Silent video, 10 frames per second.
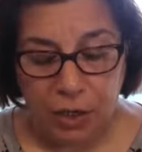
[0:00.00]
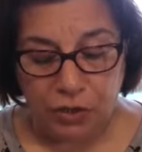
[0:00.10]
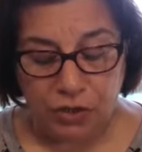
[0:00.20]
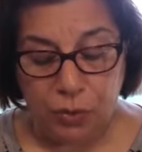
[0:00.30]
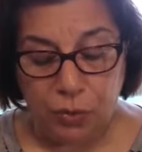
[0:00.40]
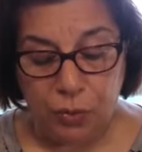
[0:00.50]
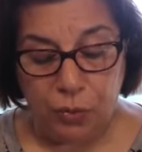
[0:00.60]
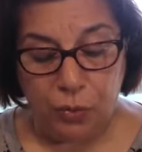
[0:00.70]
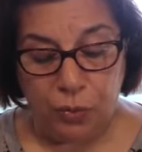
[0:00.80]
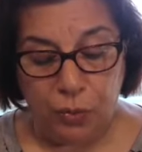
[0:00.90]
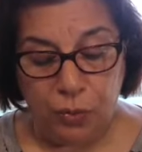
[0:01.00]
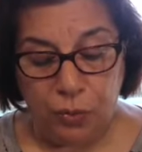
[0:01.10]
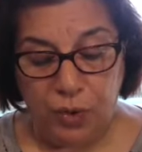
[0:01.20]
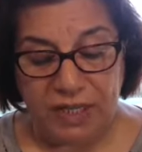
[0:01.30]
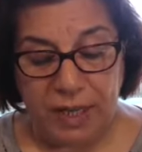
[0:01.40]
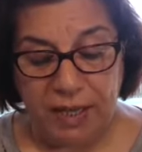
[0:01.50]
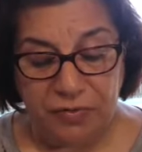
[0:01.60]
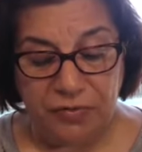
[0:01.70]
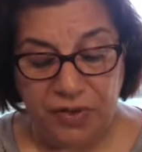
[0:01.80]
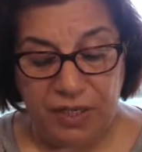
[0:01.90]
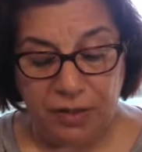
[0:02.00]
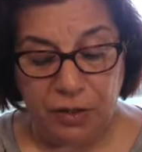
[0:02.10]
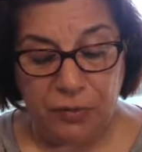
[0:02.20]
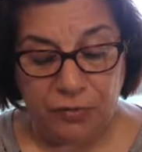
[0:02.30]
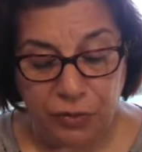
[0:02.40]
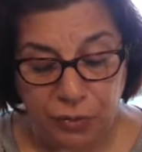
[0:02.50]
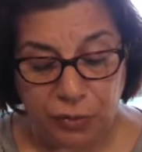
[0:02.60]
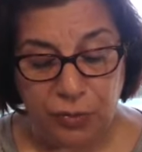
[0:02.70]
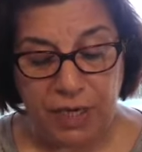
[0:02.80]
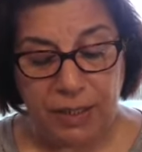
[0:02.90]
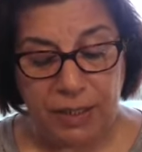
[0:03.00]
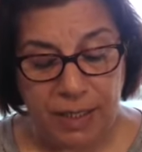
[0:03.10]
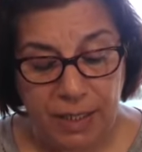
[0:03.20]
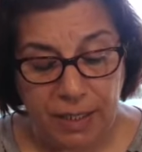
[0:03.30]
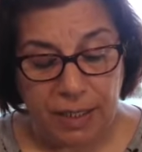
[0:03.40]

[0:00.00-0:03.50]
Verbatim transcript: So what I feel, if you really